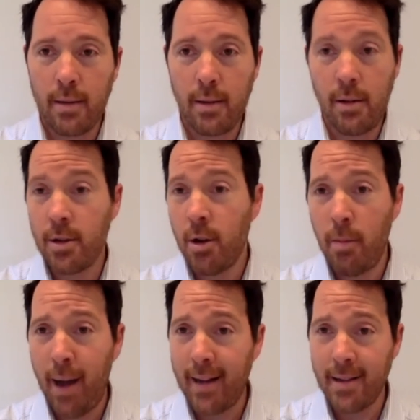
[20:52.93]
And you know, just going
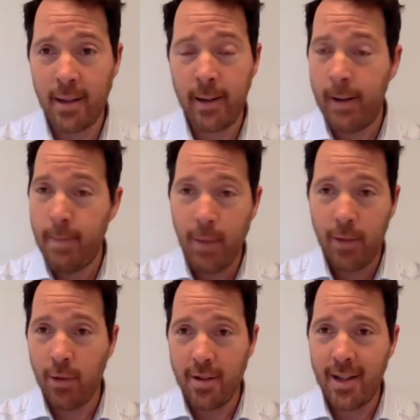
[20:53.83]
back to
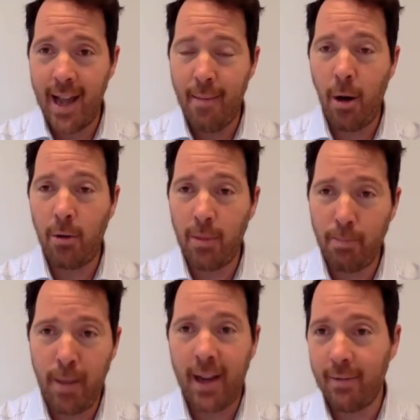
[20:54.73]
sort of CMO, the
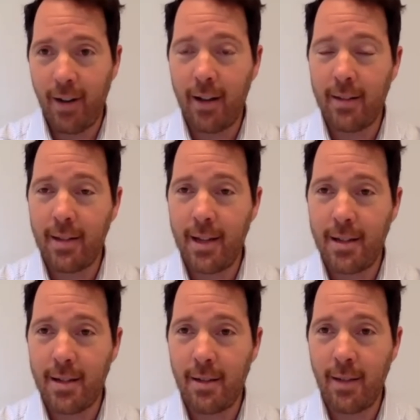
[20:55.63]
big
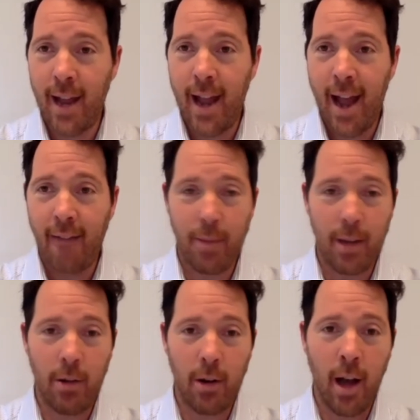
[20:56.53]
advantage they have of
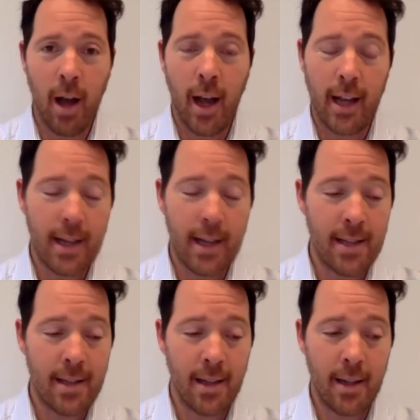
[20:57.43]
being online
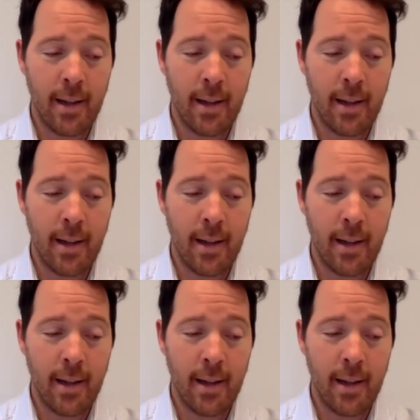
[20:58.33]
is that